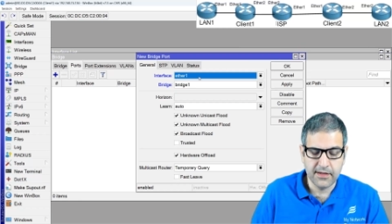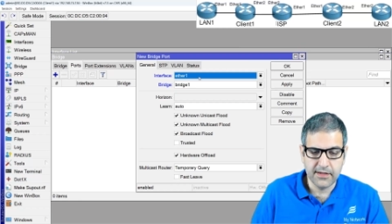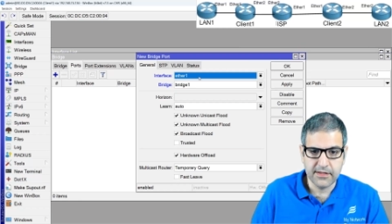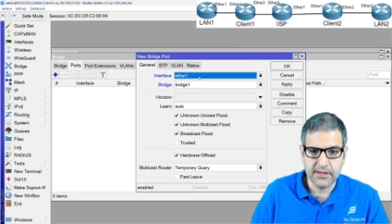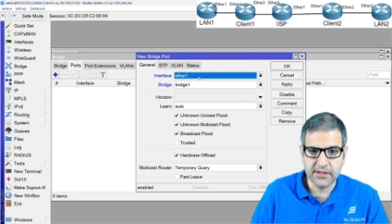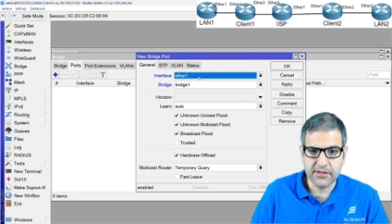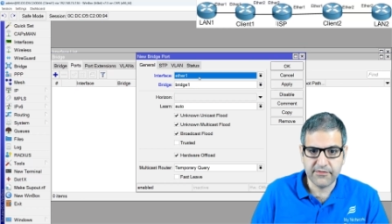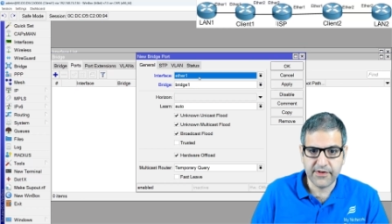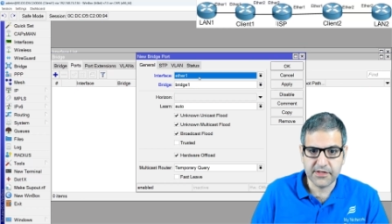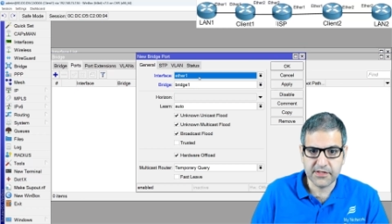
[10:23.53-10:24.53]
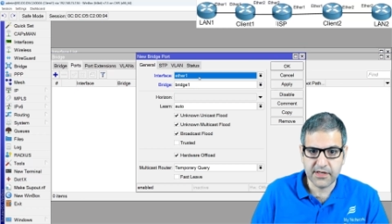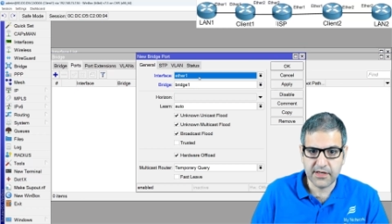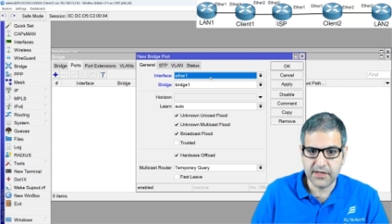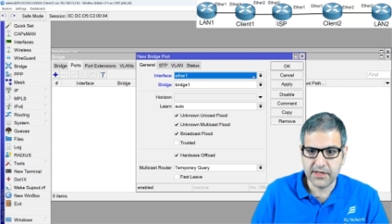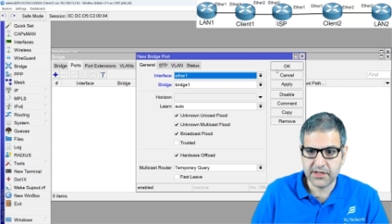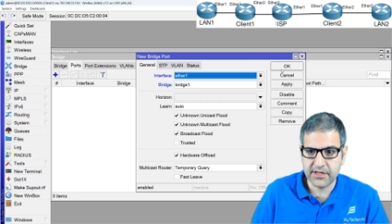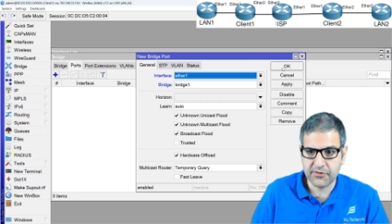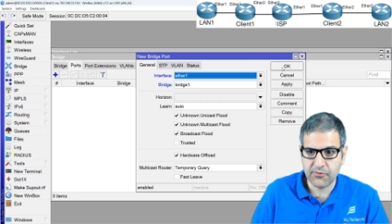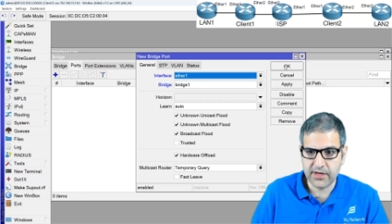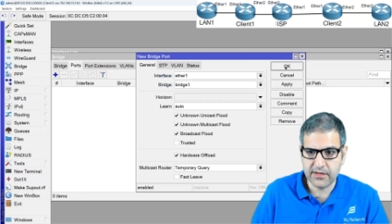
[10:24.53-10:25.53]
the interface uh, Ethernet
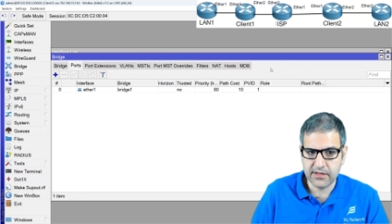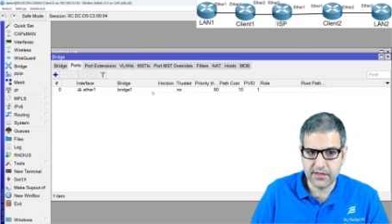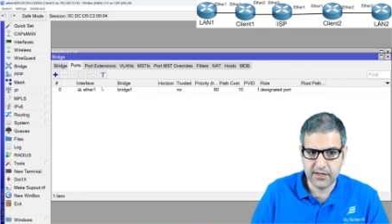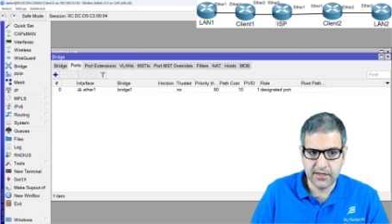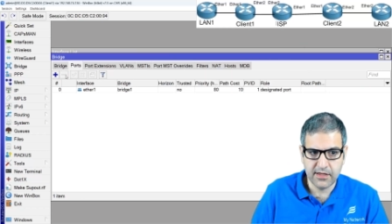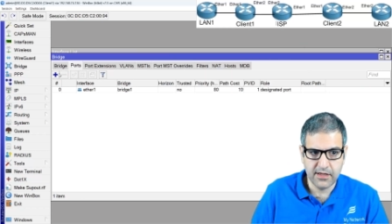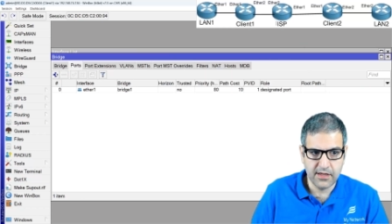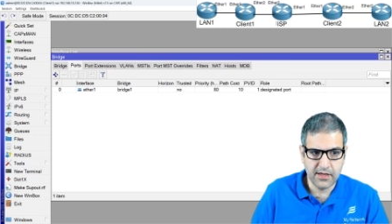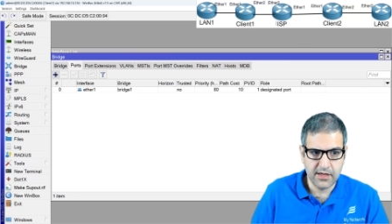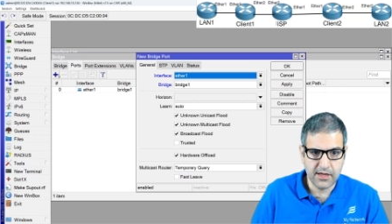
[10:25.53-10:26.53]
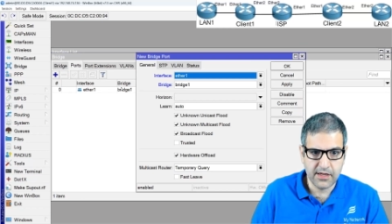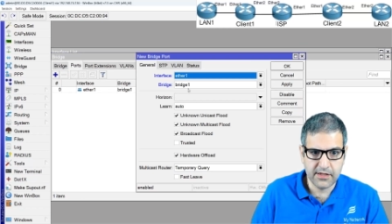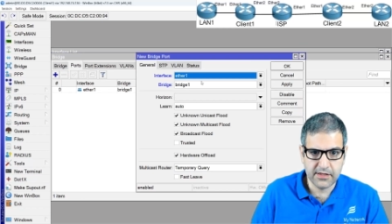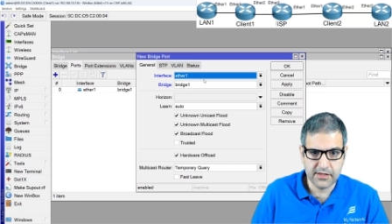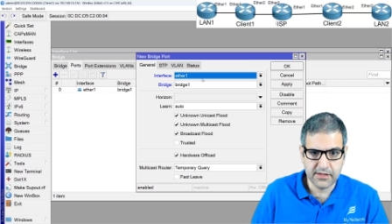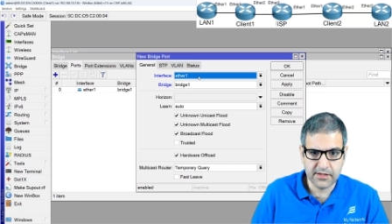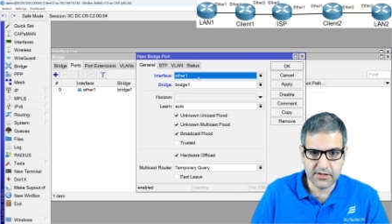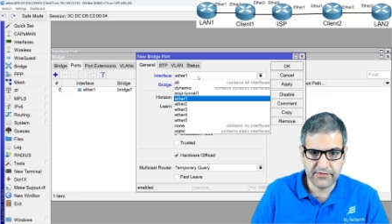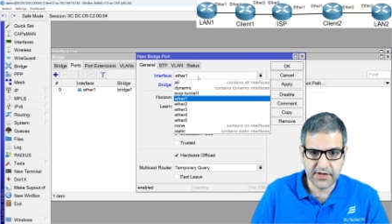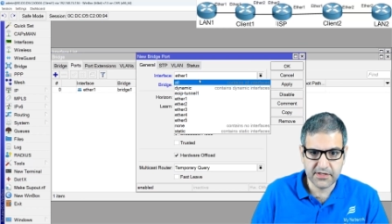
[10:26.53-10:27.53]
one and the
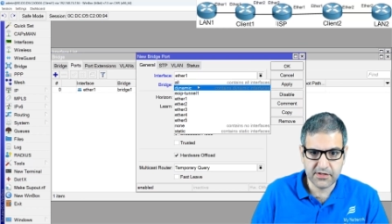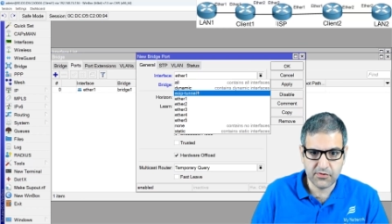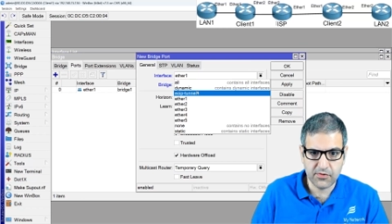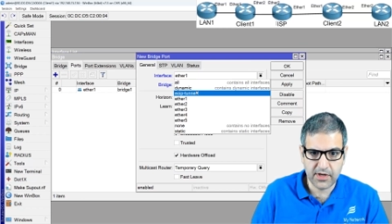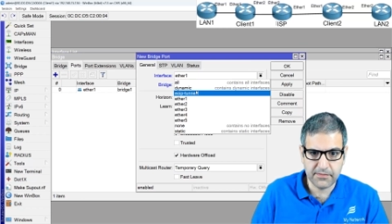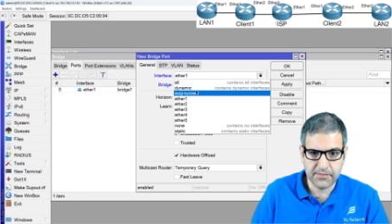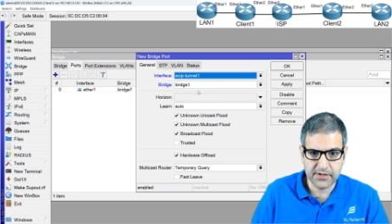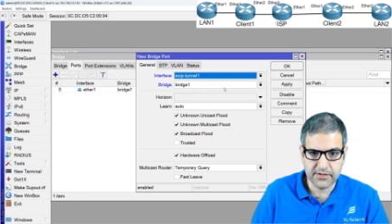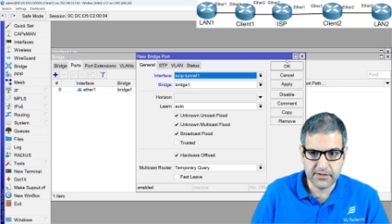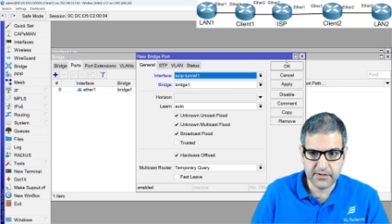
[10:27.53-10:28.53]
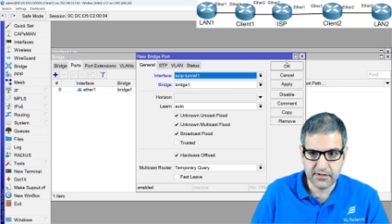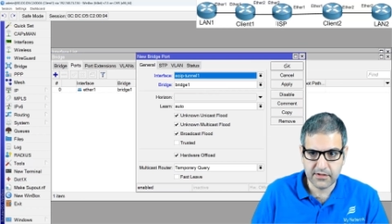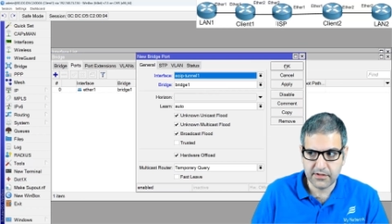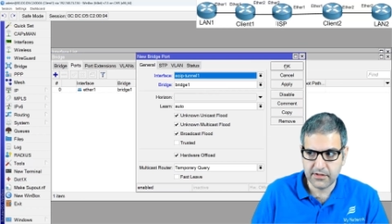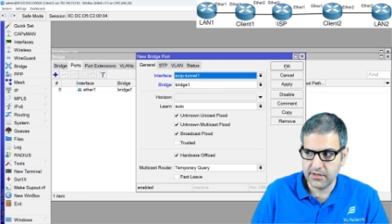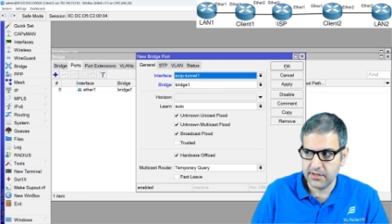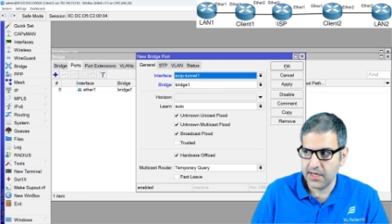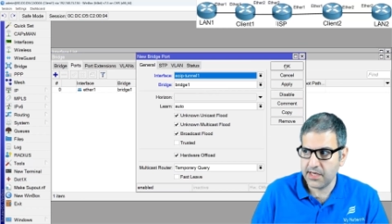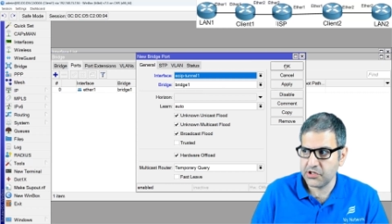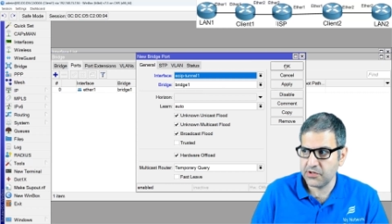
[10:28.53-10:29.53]
interface EOIP.
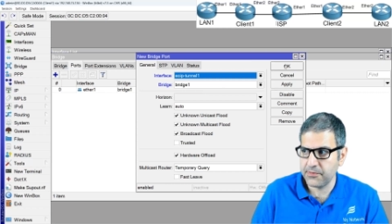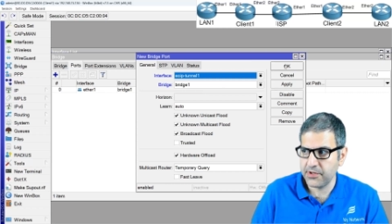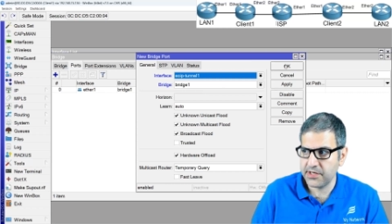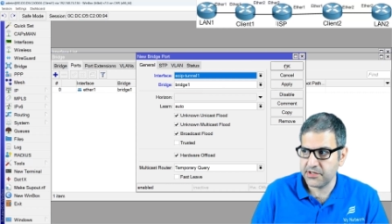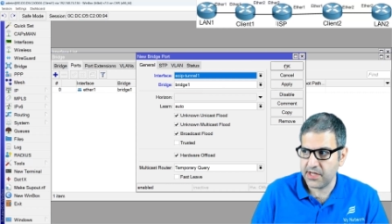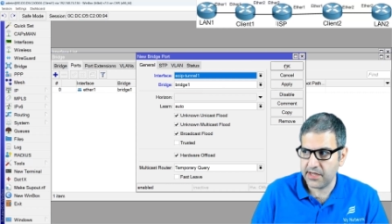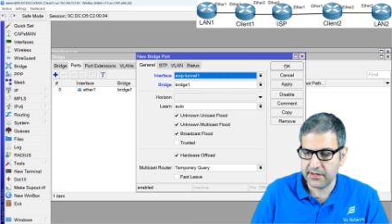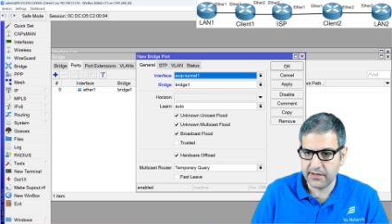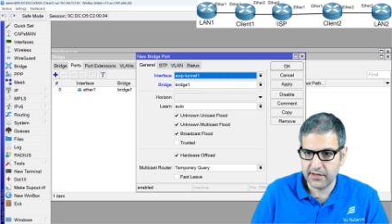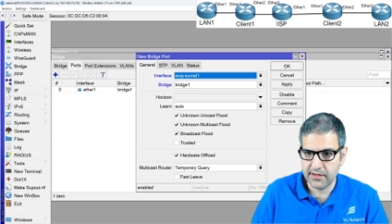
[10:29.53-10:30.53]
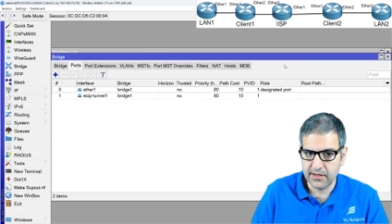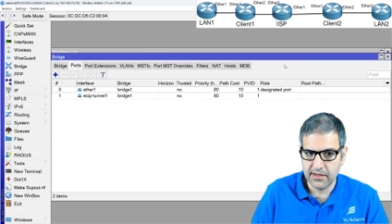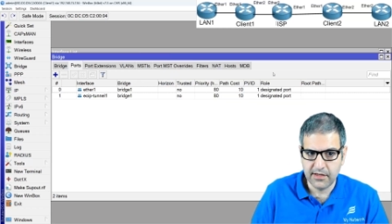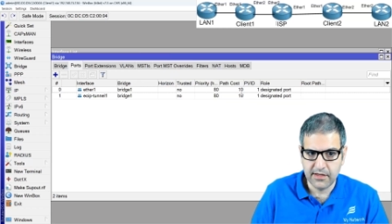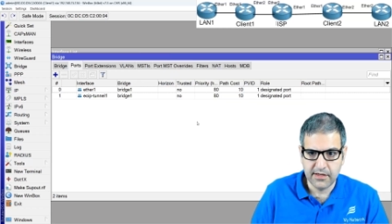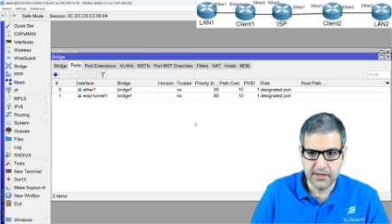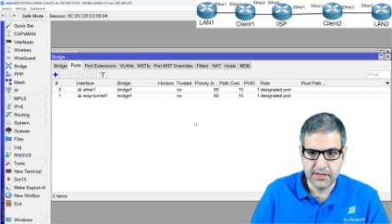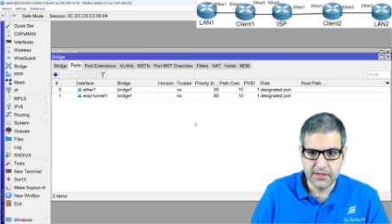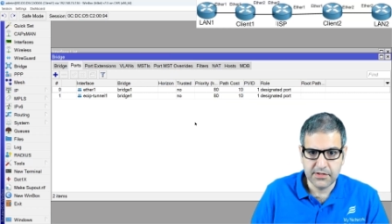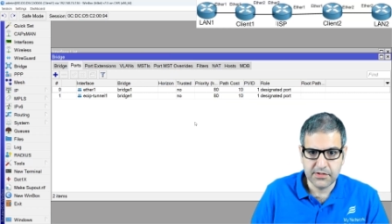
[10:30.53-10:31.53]
As simple as that.
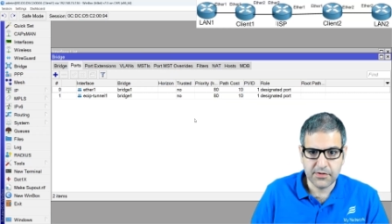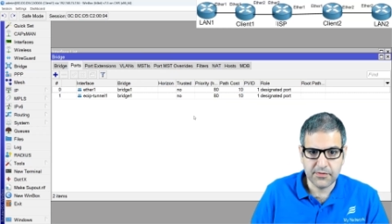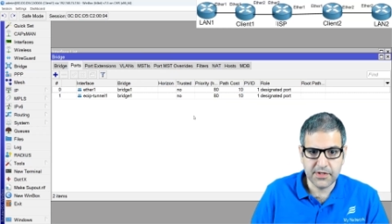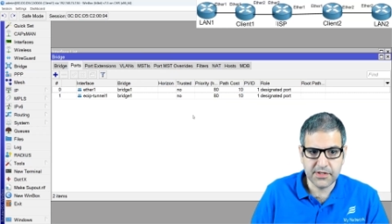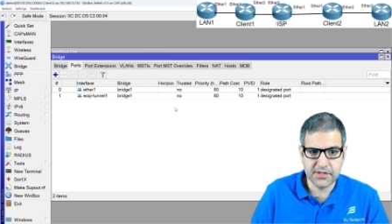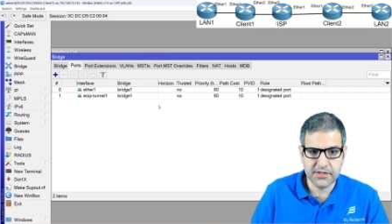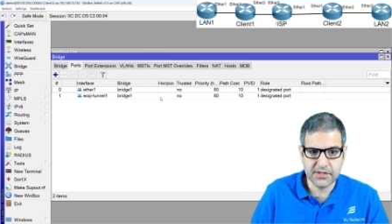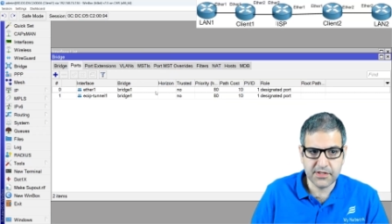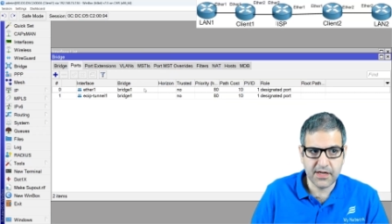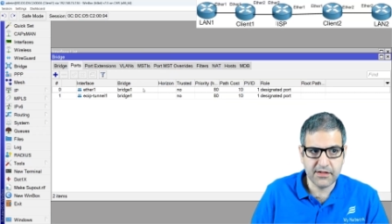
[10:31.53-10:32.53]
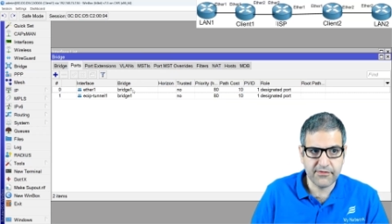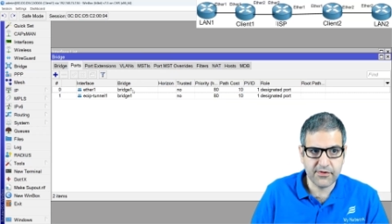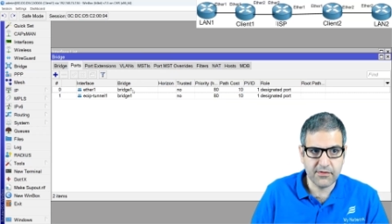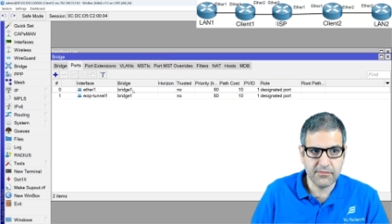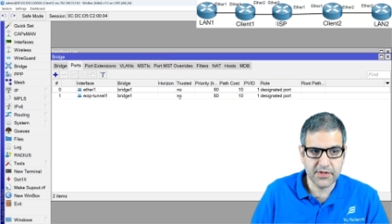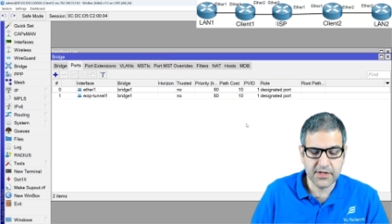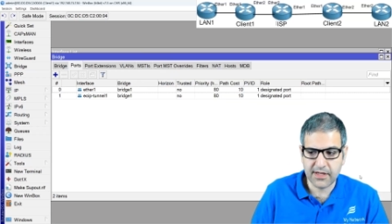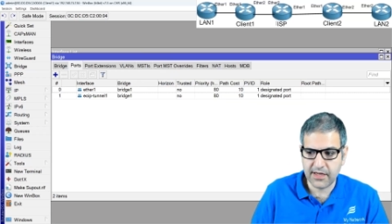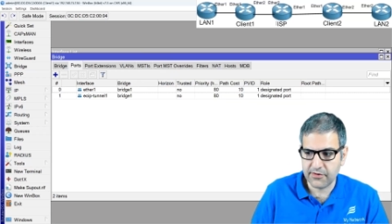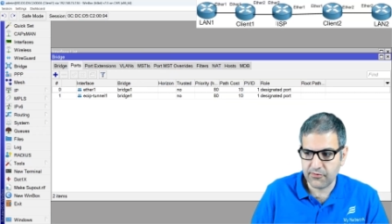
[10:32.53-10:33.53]
So this is done from the
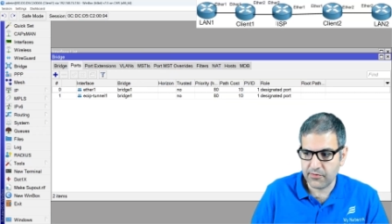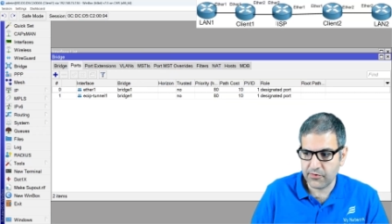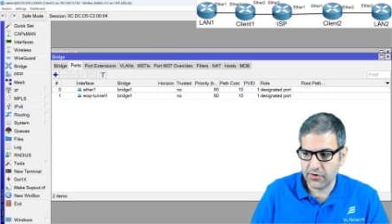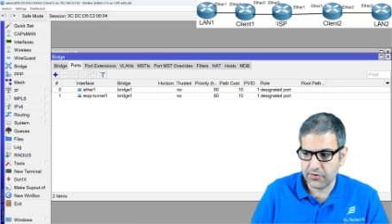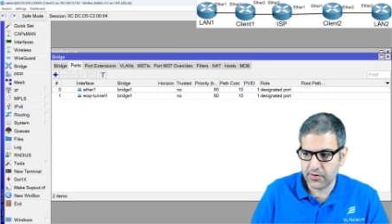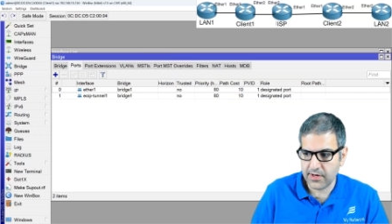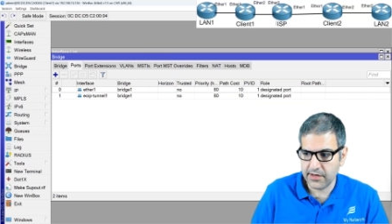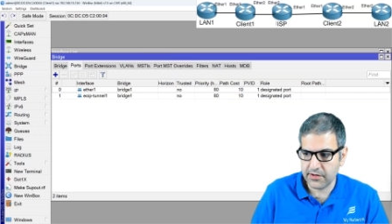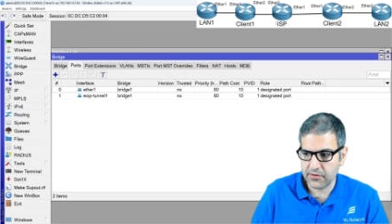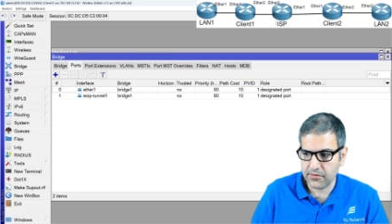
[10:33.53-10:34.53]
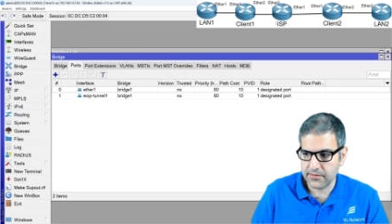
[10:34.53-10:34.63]
client one. We go to client two